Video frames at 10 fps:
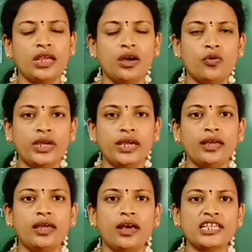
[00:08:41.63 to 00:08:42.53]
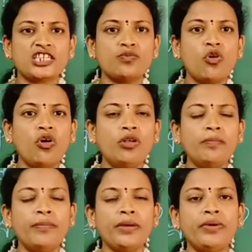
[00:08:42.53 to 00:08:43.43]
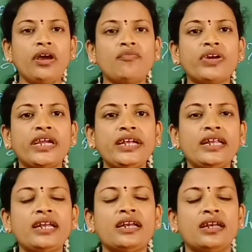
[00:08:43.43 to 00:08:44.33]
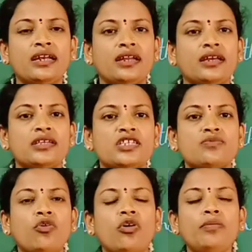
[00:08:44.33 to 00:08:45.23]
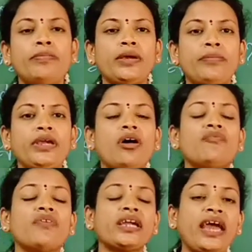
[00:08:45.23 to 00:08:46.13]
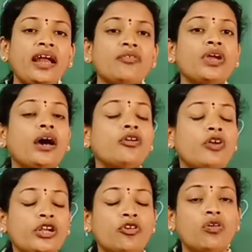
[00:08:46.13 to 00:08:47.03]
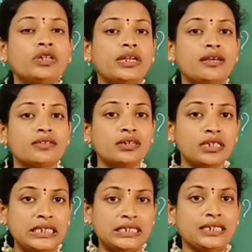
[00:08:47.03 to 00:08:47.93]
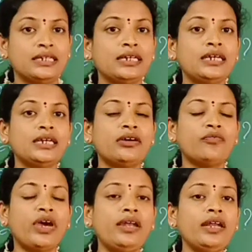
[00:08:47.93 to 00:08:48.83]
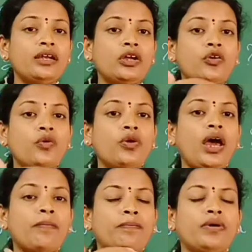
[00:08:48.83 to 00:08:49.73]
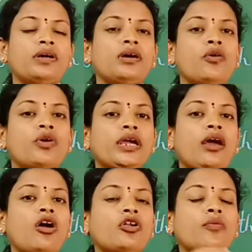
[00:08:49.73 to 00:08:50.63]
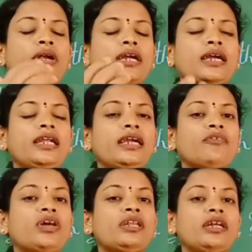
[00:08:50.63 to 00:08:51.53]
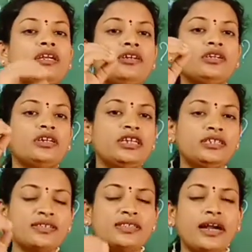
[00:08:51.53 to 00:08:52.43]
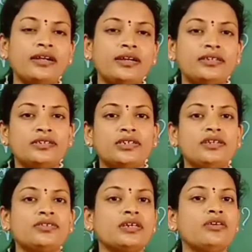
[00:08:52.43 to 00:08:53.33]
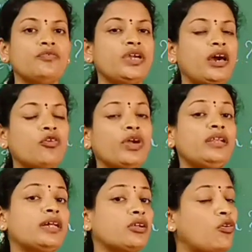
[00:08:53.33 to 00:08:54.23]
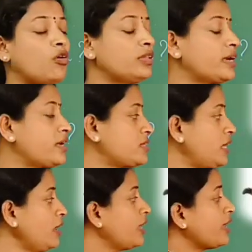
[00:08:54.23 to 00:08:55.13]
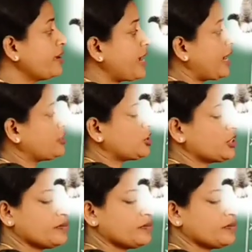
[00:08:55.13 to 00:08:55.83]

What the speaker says: Okay, a small baby of a kitten, small baby of a cat, we are going to call that as a kitten. When it grown up, okay, automatically when it reaches the adult stage, we are going to call that as a cat.